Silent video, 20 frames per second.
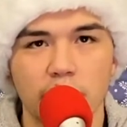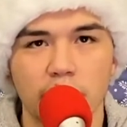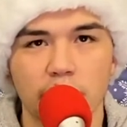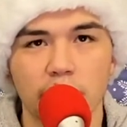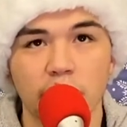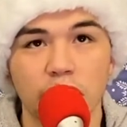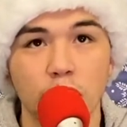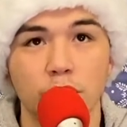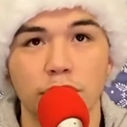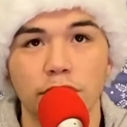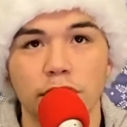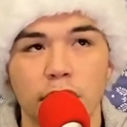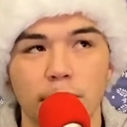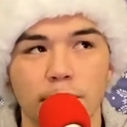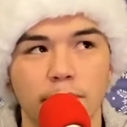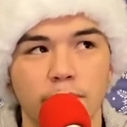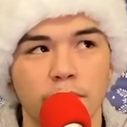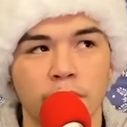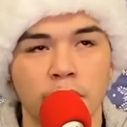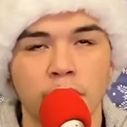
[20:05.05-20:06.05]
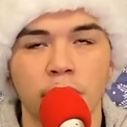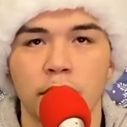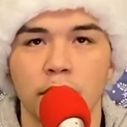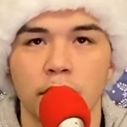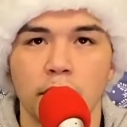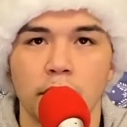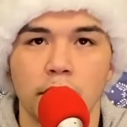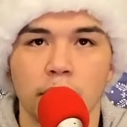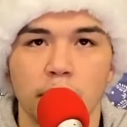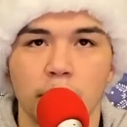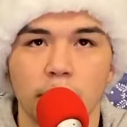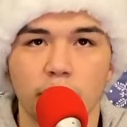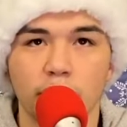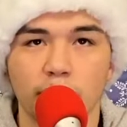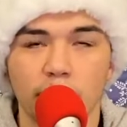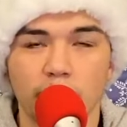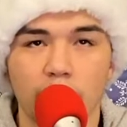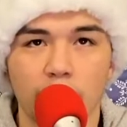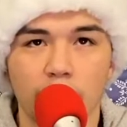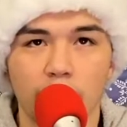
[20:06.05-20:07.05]
healed up with
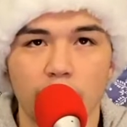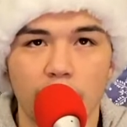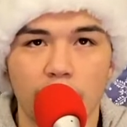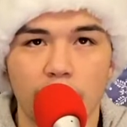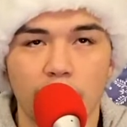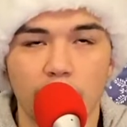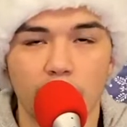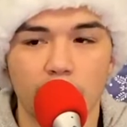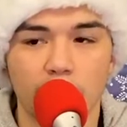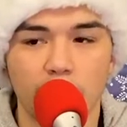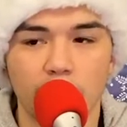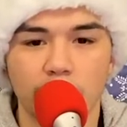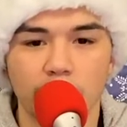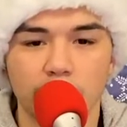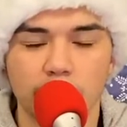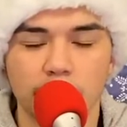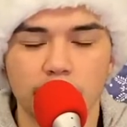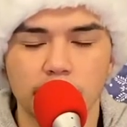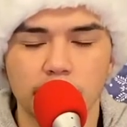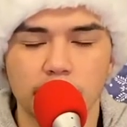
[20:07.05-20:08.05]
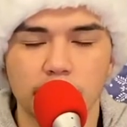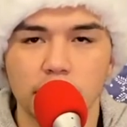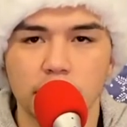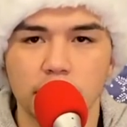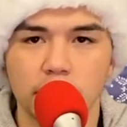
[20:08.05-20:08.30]
my antibiotics